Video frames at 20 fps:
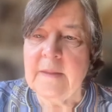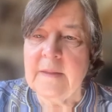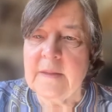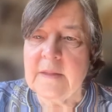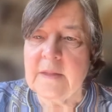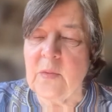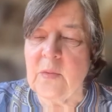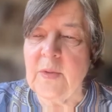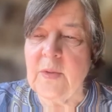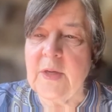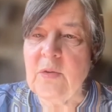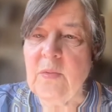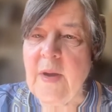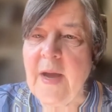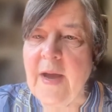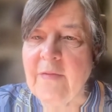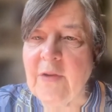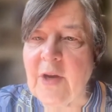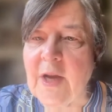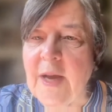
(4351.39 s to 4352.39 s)
So we do
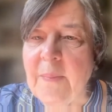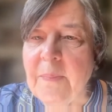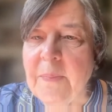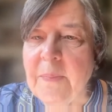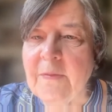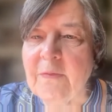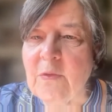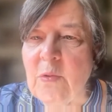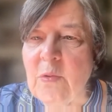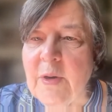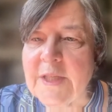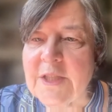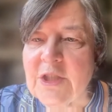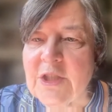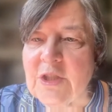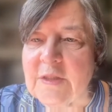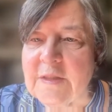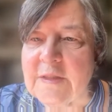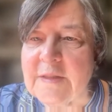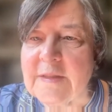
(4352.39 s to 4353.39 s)
have a couple of
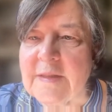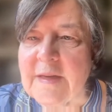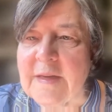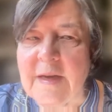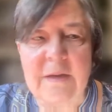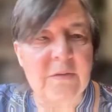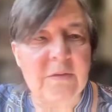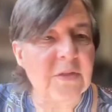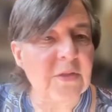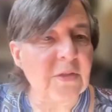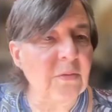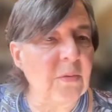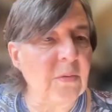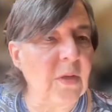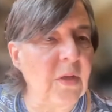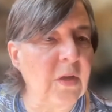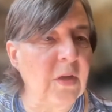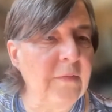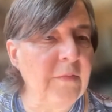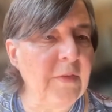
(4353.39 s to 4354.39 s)
questions now. So
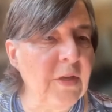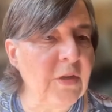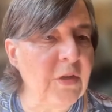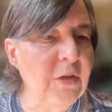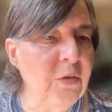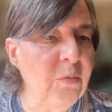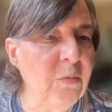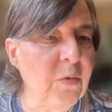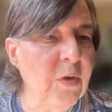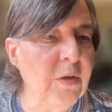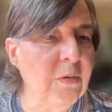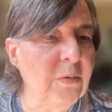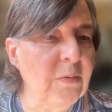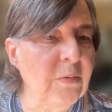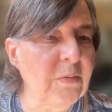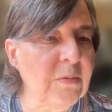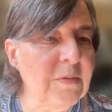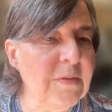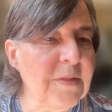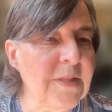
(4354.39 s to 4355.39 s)
Olivia, do you want
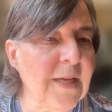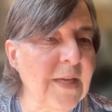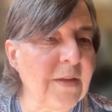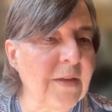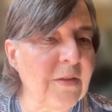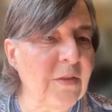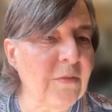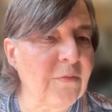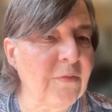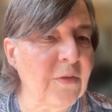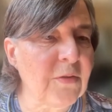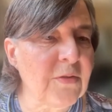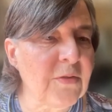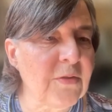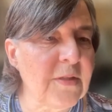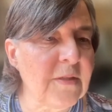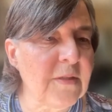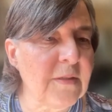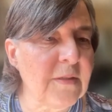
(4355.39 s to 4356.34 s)
to take the first?